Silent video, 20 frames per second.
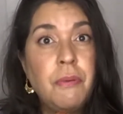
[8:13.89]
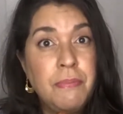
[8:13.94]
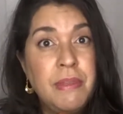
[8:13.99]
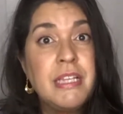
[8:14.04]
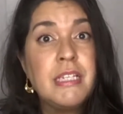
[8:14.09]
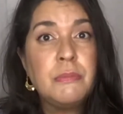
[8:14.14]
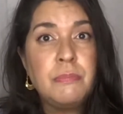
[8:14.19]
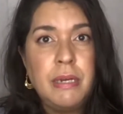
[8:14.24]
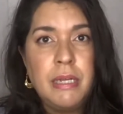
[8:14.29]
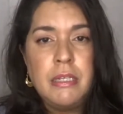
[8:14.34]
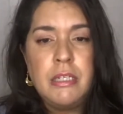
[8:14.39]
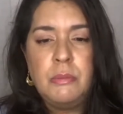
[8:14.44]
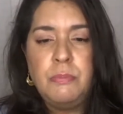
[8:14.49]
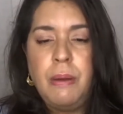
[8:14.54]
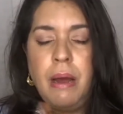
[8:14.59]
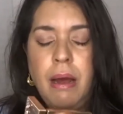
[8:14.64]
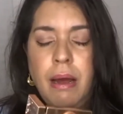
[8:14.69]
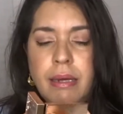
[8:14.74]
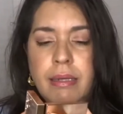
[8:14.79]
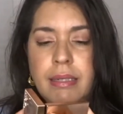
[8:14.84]
this month's
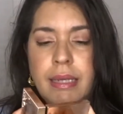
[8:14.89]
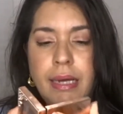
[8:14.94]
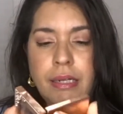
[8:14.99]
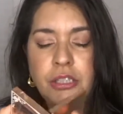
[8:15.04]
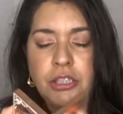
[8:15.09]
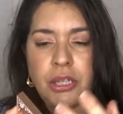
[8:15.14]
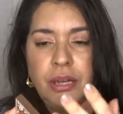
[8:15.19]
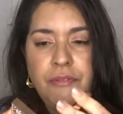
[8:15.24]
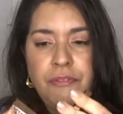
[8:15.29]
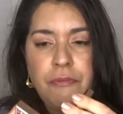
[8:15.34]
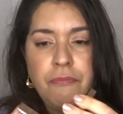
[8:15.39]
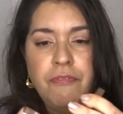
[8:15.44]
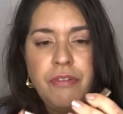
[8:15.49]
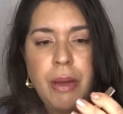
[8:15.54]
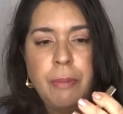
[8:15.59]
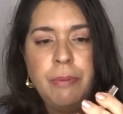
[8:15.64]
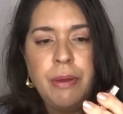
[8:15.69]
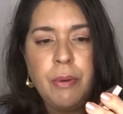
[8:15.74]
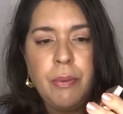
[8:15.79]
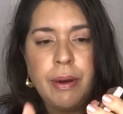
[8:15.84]
box, actually from
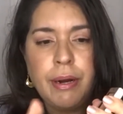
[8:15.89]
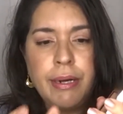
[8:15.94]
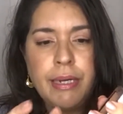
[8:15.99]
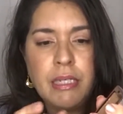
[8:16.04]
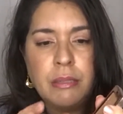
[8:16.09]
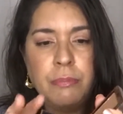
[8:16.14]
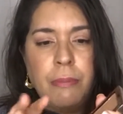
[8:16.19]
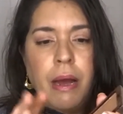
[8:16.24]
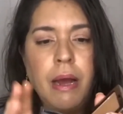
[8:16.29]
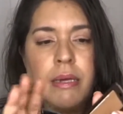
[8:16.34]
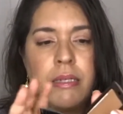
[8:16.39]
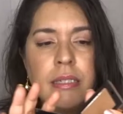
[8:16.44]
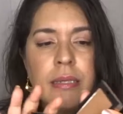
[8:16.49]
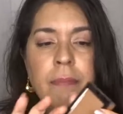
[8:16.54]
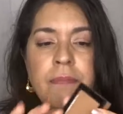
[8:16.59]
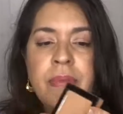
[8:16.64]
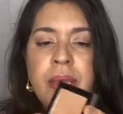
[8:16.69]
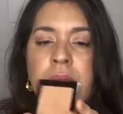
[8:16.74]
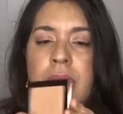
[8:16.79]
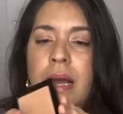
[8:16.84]
February's box.
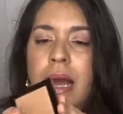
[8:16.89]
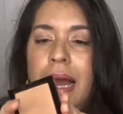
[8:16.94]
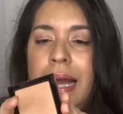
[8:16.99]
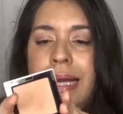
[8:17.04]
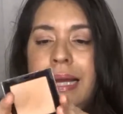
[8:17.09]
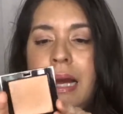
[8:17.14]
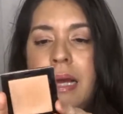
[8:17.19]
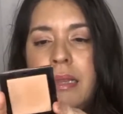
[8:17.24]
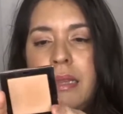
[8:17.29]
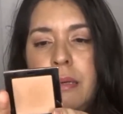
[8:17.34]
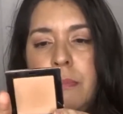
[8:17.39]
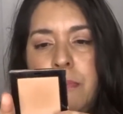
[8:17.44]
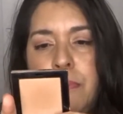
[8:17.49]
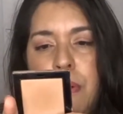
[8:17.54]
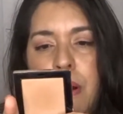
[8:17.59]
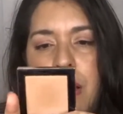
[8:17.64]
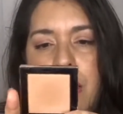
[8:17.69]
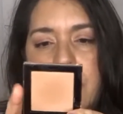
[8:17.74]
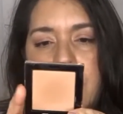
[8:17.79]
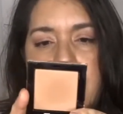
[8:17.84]
I got the
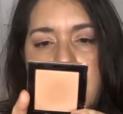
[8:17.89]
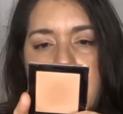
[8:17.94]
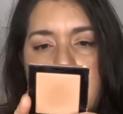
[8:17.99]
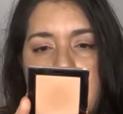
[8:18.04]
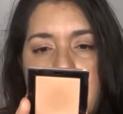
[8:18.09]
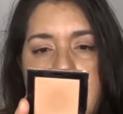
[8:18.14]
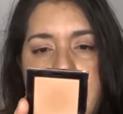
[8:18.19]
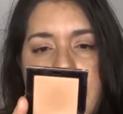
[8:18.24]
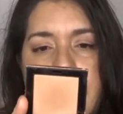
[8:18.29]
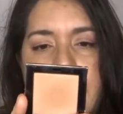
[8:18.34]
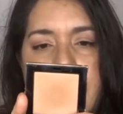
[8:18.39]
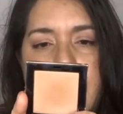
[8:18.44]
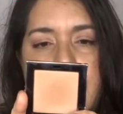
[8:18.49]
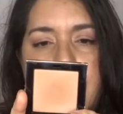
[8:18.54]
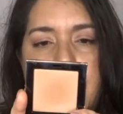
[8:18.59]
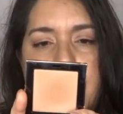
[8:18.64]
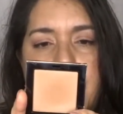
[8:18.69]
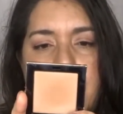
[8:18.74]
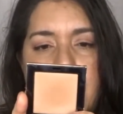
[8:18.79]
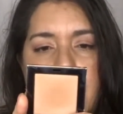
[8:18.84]
bronzer
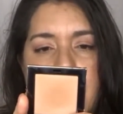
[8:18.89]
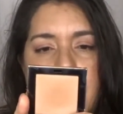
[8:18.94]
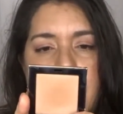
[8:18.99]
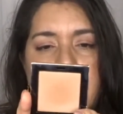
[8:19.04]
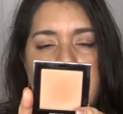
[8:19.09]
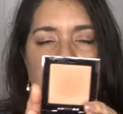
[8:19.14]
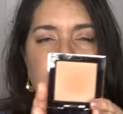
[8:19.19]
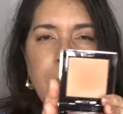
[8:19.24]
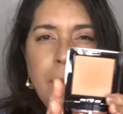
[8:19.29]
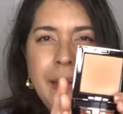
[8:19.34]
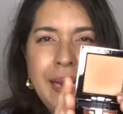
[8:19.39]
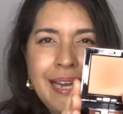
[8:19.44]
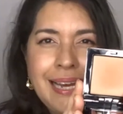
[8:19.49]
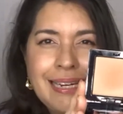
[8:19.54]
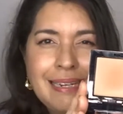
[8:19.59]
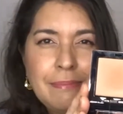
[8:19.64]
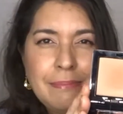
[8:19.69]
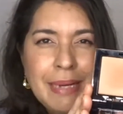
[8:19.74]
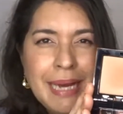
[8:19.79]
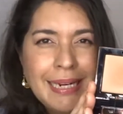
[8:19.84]
in Bronze
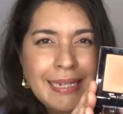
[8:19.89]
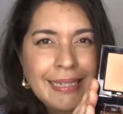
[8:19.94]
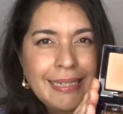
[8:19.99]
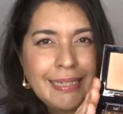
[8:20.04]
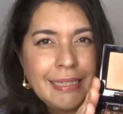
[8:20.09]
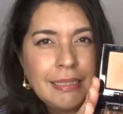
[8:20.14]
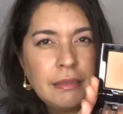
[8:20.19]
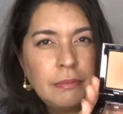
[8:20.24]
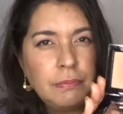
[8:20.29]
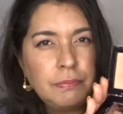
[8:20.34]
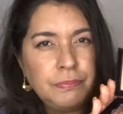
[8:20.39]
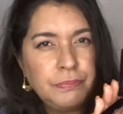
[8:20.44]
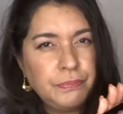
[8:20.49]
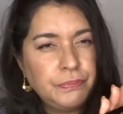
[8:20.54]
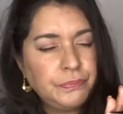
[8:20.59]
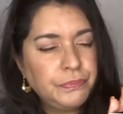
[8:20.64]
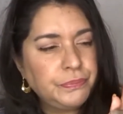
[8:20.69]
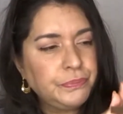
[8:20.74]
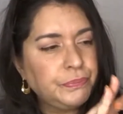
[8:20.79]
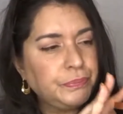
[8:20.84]
Mannequin,
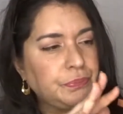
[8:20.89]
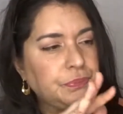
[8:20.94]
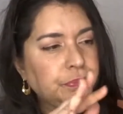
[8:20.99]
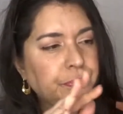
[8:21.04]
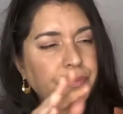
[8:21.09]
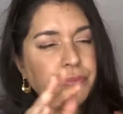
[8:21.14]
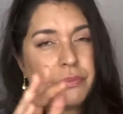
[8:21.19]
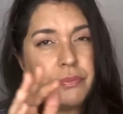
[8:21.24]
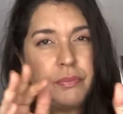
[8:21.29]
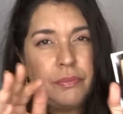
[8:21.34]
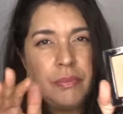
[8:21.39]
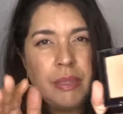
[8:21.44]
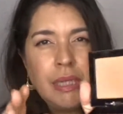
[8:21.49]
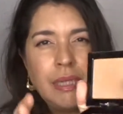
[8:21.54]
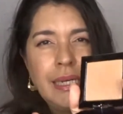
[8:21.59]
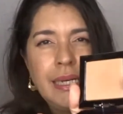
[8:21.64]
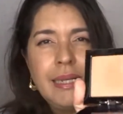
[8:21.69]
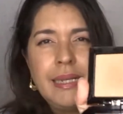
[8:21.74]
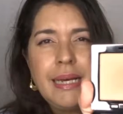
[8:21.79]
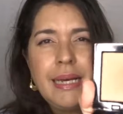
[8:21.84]

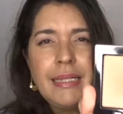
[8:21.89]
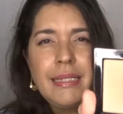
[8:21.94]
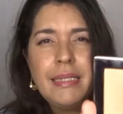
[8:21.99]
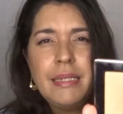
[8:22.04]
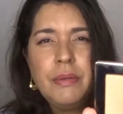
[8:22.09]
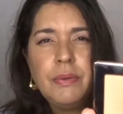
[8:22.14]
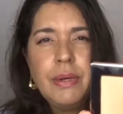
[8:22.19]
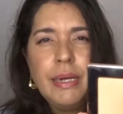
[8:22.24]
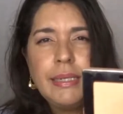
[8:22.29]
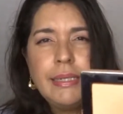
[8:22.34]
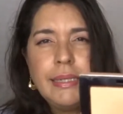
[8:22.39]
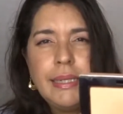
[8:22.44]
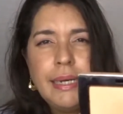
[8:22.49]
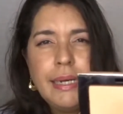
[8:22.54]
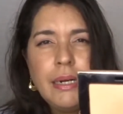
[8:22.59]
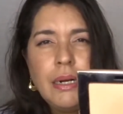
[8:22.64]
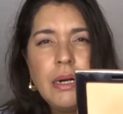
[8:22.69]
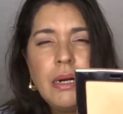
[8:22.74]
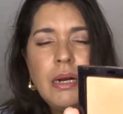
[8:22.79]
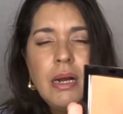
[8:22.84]
and that's it right
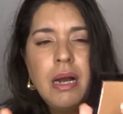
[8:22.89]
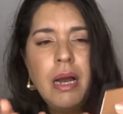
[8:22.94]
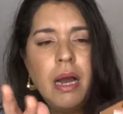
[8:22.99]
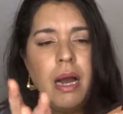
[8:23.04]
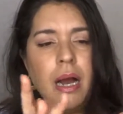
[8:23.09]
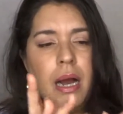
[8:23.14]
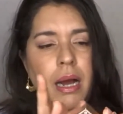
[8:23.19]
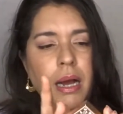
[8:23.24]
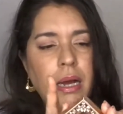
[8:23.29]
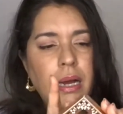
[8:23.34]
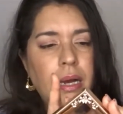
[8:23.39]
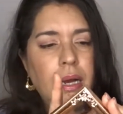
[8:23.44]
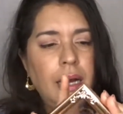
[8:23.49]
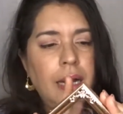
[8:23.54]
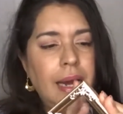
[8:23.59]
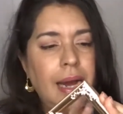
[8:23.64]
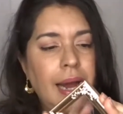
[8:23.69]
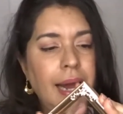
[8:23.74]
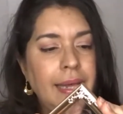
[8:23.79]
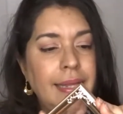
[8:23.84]
there.
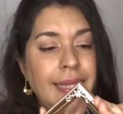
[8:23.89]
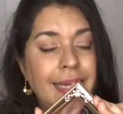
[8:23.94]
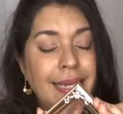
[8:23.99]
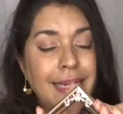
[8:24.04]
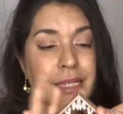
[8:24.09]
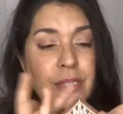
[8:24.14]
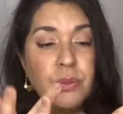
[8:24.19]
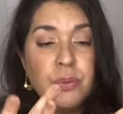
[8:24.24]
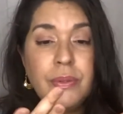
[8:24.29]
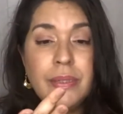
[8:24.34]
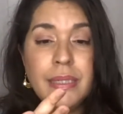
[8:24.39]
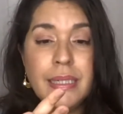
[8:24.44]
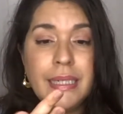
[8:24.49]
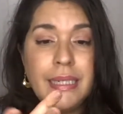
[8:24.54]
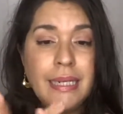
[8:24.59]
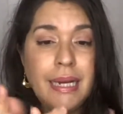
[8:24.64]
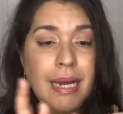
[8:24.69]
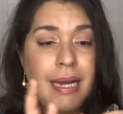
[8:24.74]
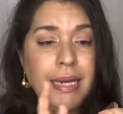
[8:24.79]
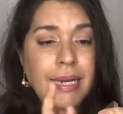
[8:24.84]
I think it's
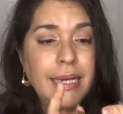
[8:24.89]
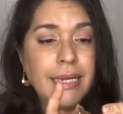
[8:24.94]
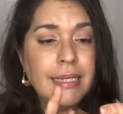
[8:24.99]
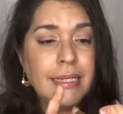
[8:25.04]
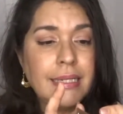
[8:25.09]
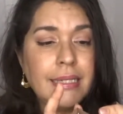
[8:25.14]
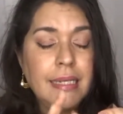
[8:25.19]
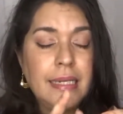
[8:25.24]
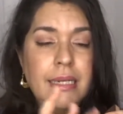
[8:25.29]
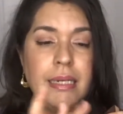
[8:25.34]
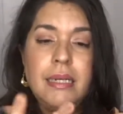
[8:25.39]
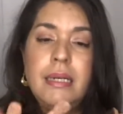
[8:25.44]
really nice.